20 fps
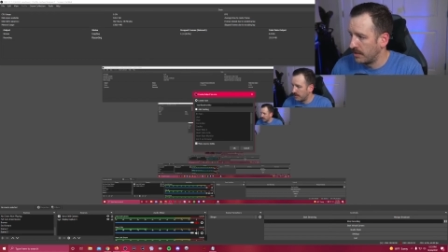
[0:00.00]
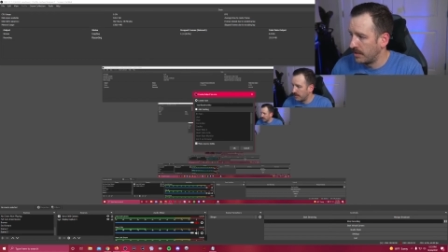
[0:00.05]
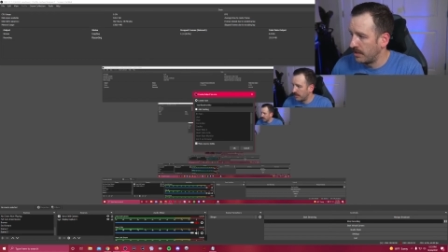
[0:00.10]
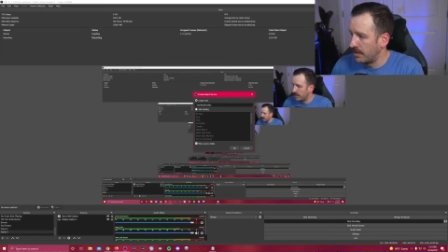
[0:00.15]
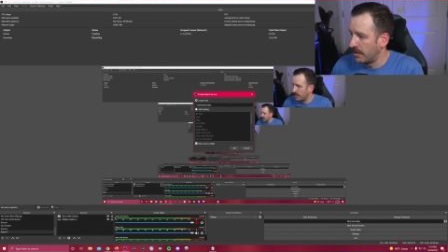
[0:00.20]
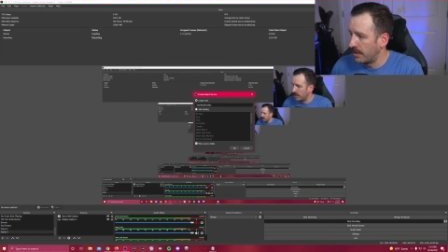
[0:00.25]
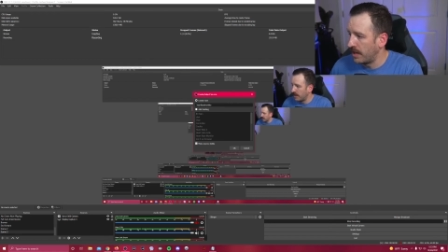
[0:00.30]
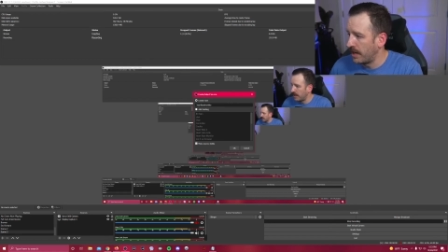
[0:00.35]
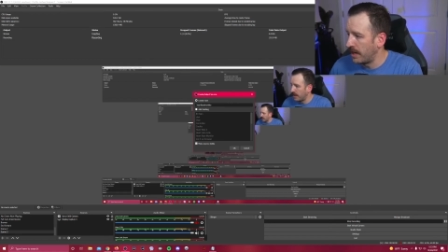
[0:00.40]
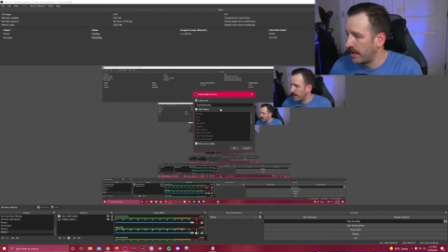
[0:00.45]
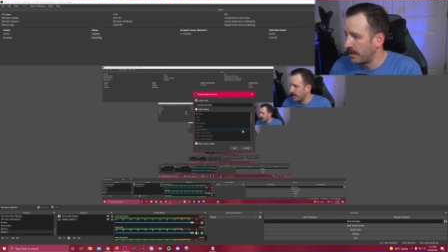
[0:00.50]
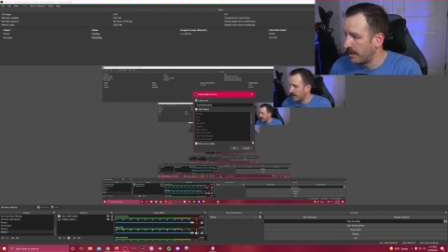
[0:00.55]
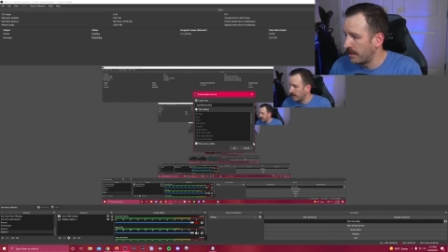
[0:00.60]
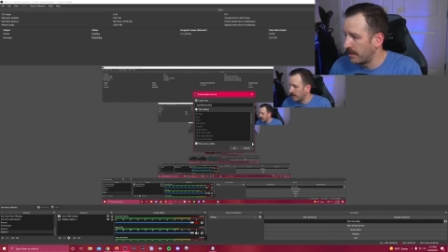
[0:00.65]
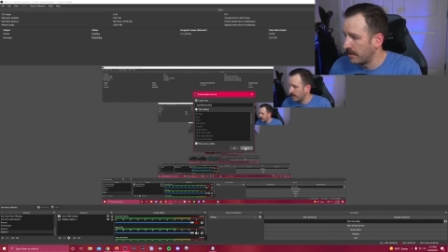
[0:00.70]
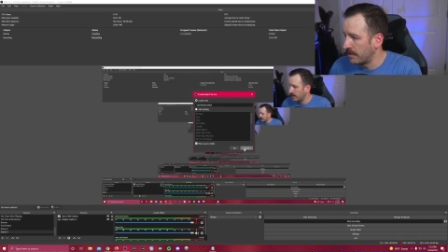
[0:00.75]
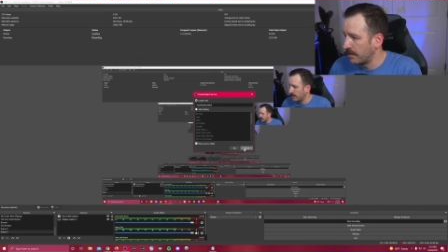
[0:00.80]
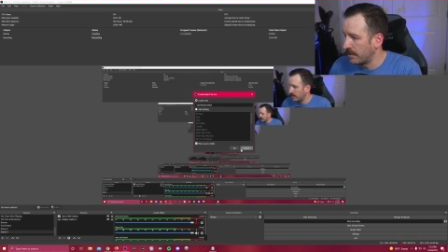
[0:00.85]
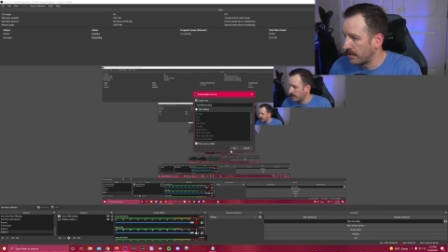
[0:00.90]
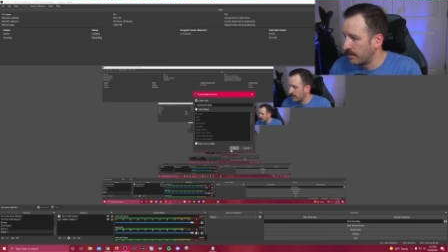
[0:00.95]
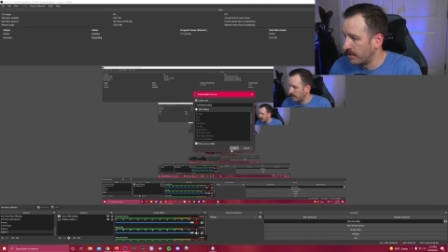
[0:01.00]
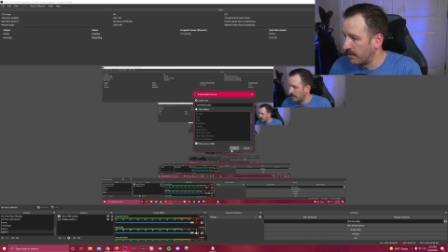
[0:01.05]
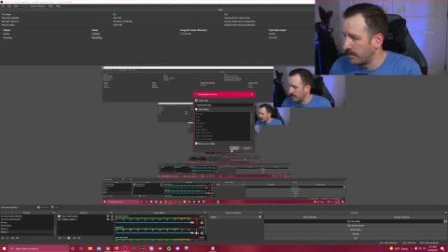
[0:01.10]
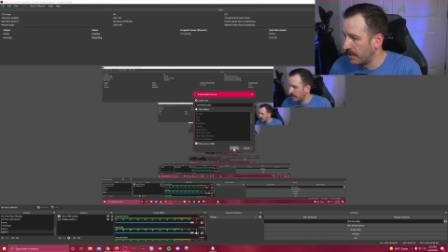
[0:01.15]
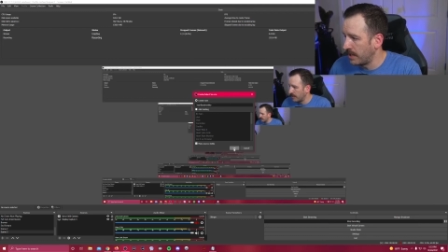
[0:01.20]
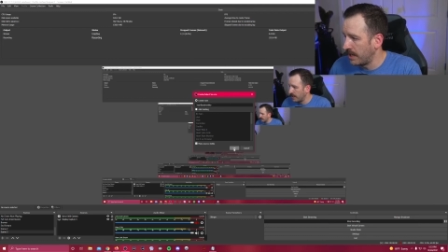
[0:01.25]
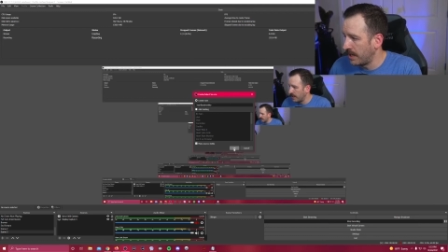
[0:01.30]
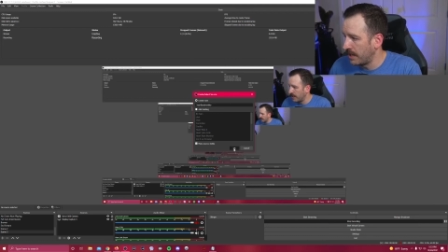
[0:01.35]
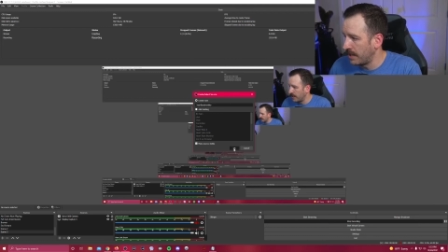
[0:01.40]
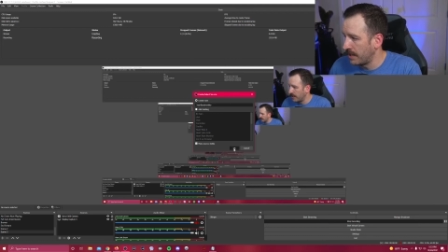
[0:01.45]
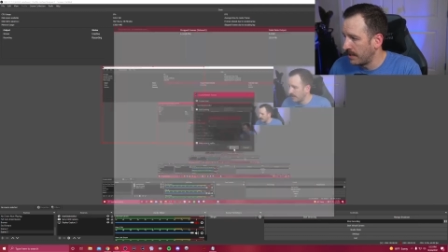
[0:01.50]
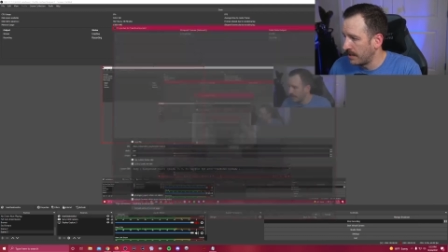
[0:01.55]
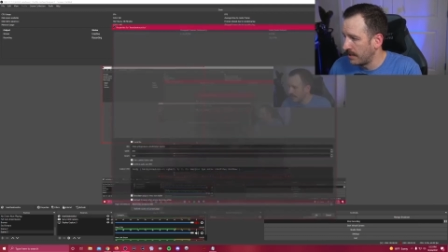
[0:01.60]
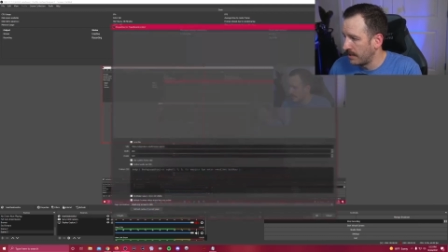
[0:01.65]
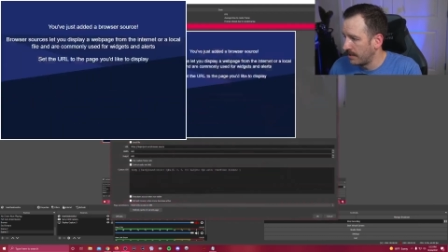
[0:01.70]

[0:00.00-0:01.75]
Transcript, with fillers: all right? Click okay.